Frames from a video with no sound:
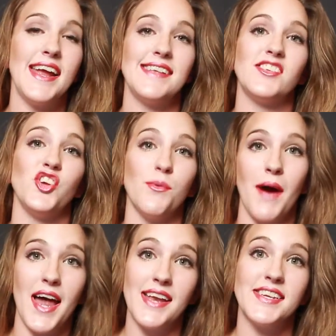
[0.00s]
is your
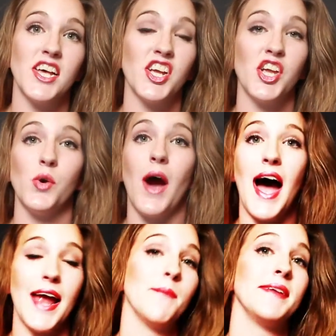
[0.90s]
body telling you,
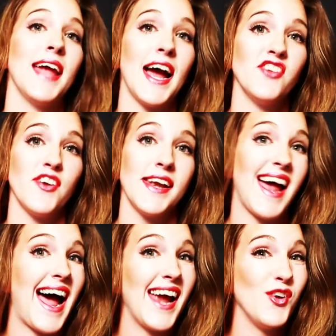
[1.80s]
I am dehydrated,
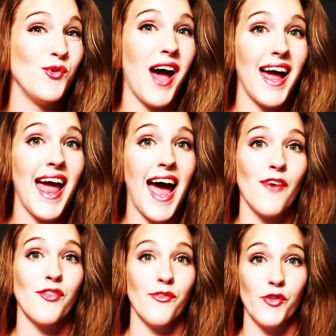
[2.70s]
I do not
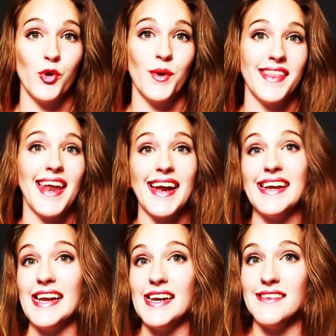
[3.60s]
have the fluid that I
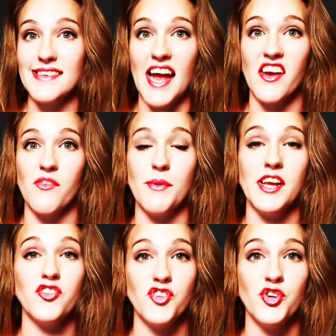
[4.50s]
need inside of
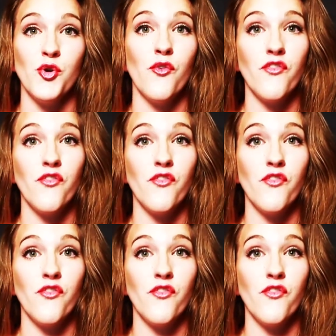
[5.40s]
me to